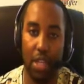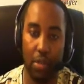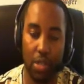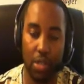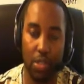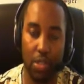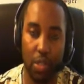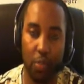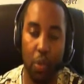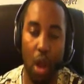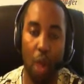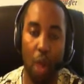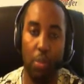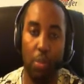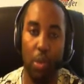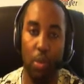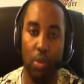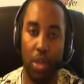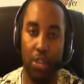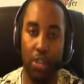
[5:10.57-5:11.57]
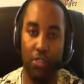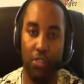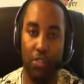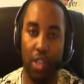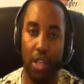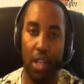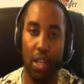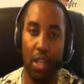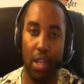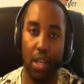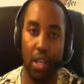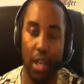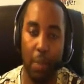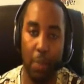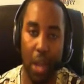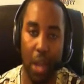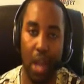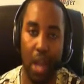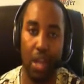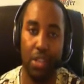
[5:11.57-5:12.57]
and it's a problem we're seeing, and the
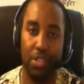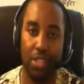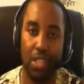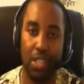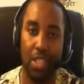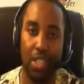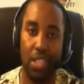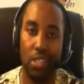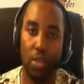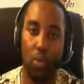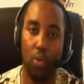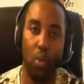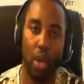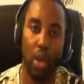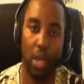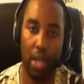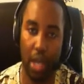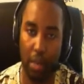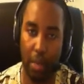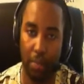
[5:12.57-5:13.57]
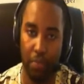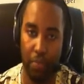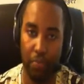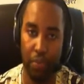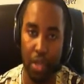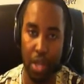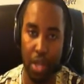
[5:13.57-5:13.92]
parents need to wake up.